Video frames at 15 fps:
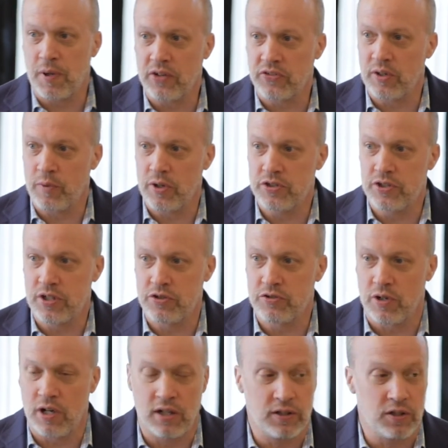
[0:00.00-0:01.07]
box, I want you to
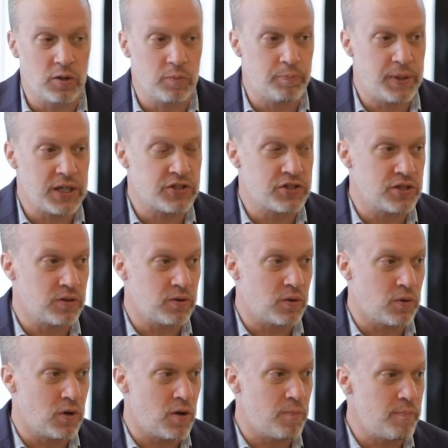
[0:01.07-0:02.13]
draw a little picture
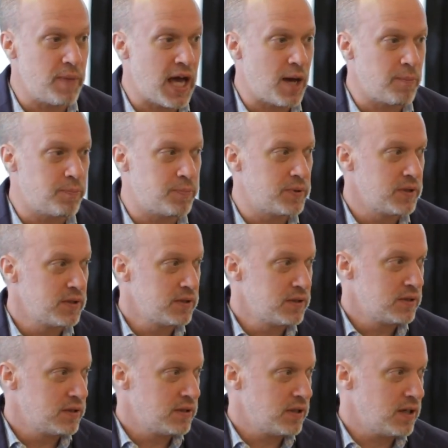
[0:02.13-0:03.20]
or a map
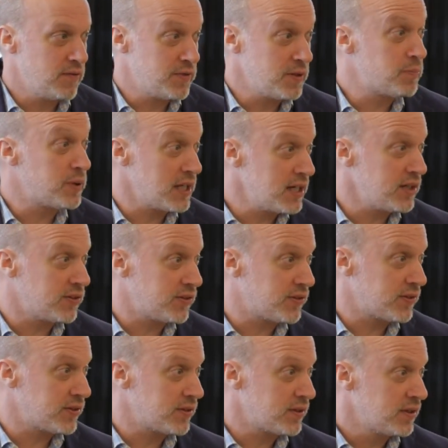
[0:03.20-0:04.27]
of the
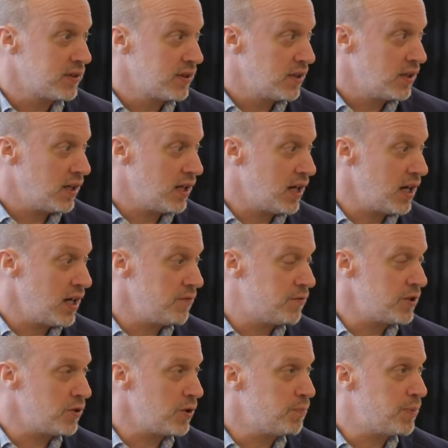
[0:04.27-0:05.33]
place. If you're
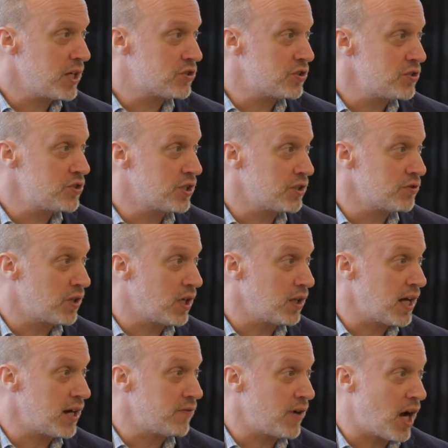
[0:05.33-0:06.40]
doing pictures, you can draw a
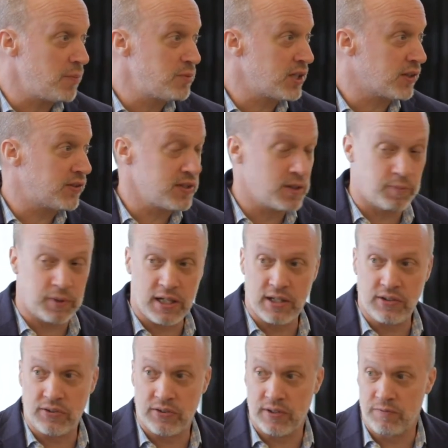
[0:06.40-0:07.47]
lot of objects in the
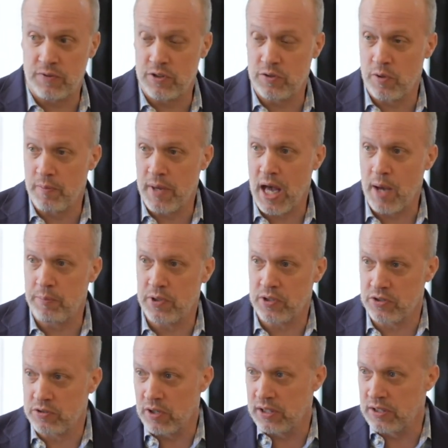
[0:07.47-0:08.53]
place. If you do a map, you
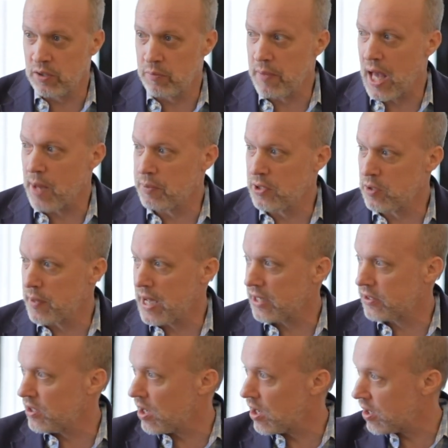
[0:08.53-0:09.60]
can draw a little map of your
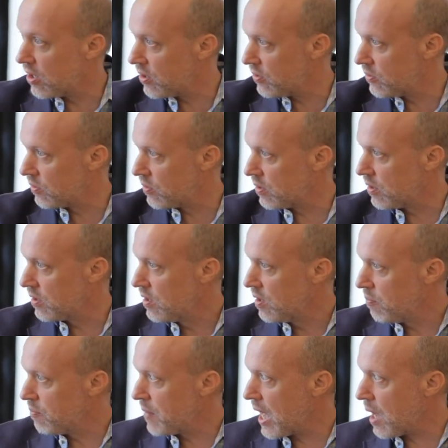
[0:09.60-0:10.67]
backyard or a
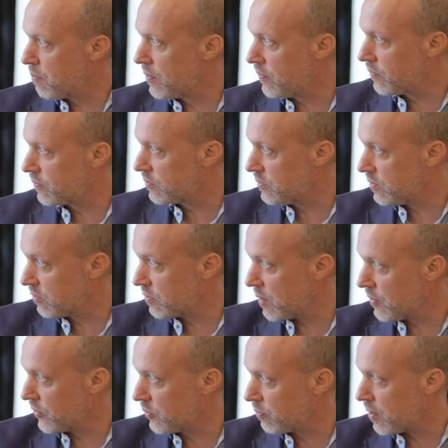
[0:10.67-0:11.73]
map of your
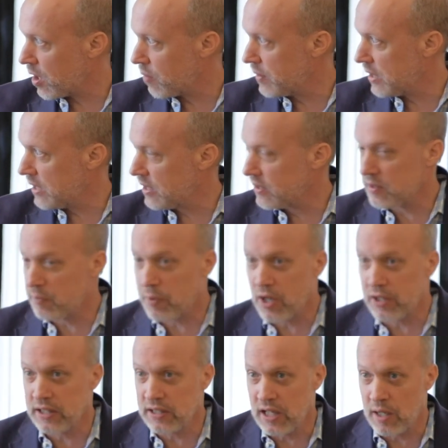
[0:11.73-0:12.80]
grandma's apartment and the
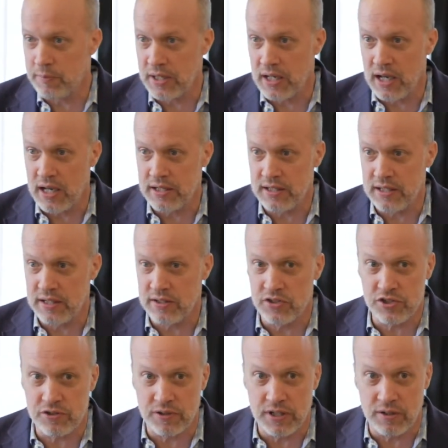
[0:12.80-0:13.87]
parking lot behind it and the
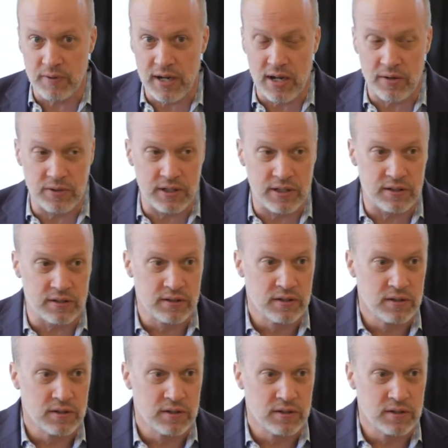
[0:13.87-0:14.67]
street around it.